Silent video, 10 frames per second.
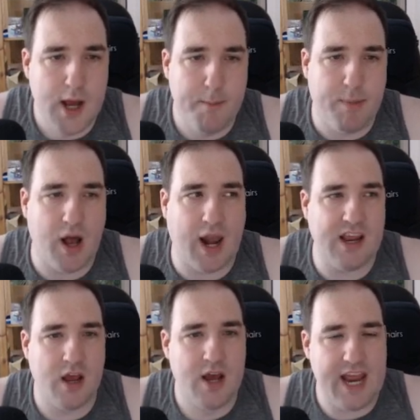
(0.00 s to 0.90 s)
but
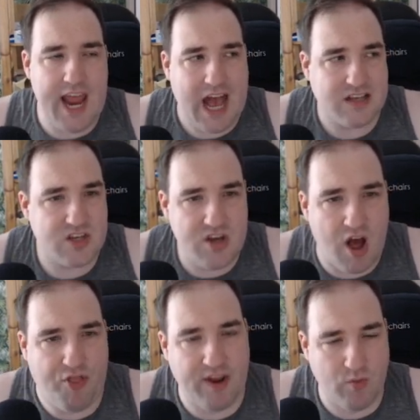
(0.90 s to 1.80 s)
like it has
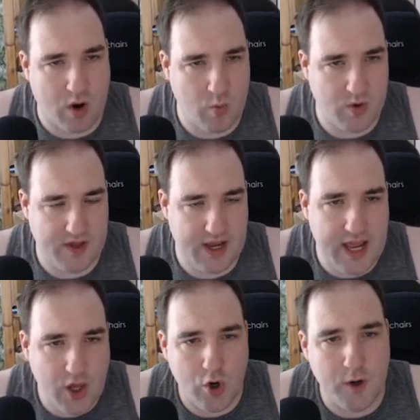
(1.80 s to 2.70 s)
nothing wrong with it.
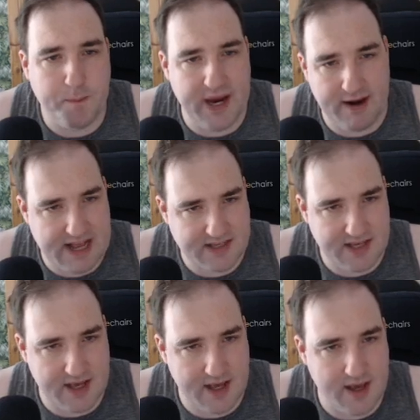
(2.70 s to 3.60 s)
It could be an S
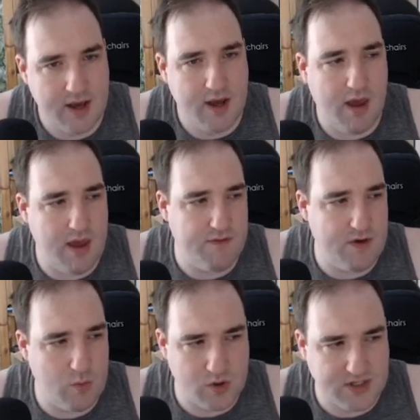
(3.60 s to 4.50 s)
tier if
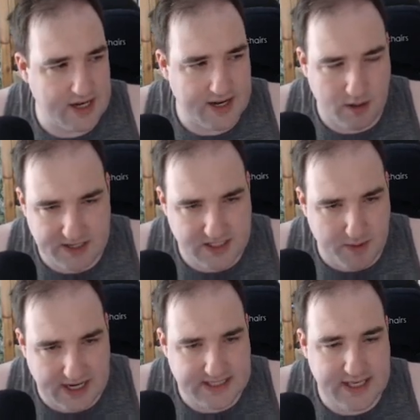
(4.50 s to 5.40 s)
it was a little bit
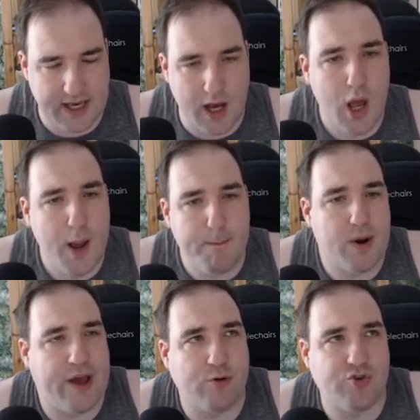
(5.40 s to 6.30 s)
spicier, but
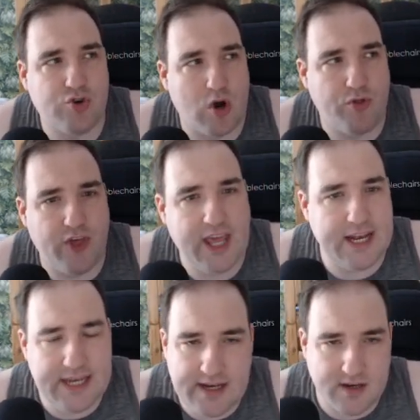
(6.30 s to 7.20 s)
I also don't think
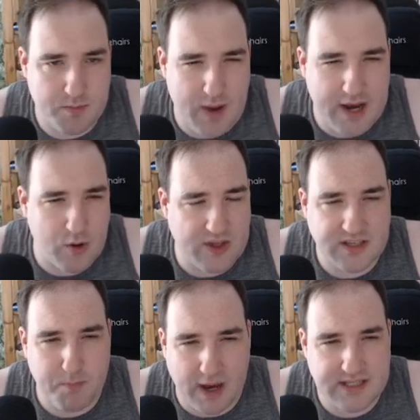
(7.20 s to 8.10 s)
it needed to, I don't think
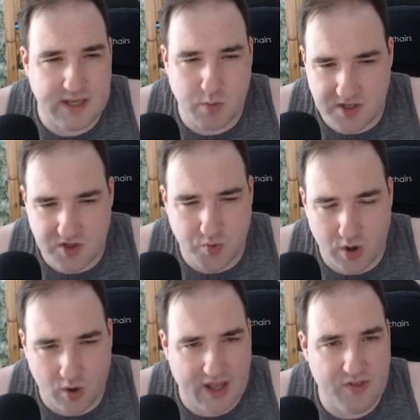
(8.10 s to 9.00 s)
spicy was its
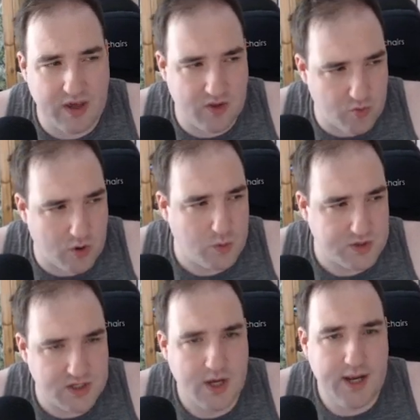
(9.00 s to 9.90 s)
role. I think its role
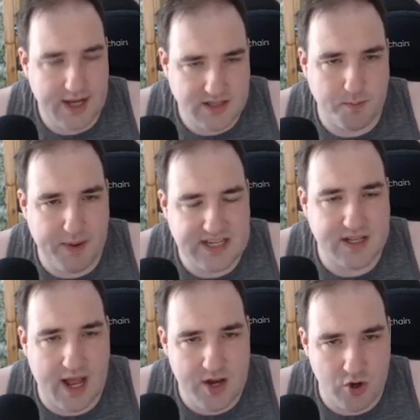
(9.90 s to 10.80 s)
was, here's a
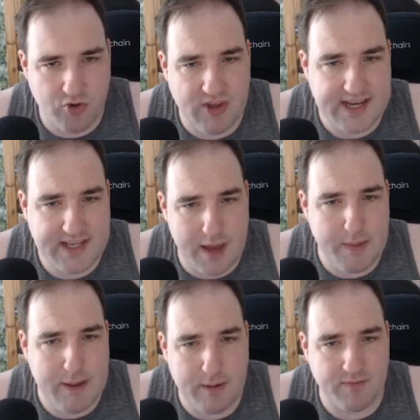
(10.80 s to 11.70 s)
baseline new set to get
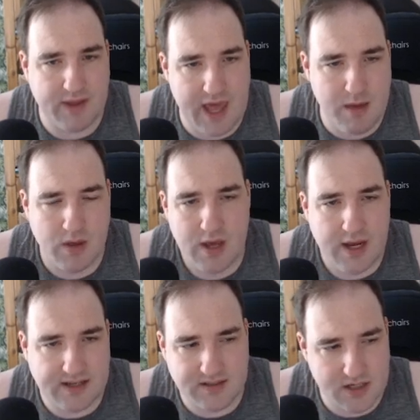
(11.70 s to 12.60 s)
people in the game.
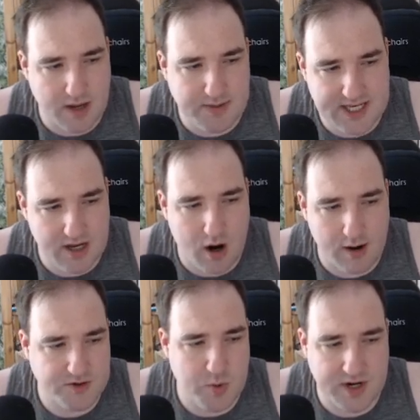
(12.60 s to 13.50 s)
It's the WTR
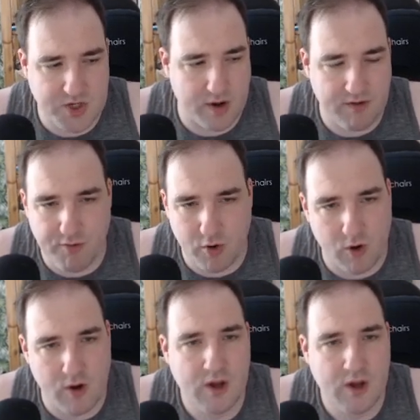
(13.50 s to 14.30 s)
of 2024.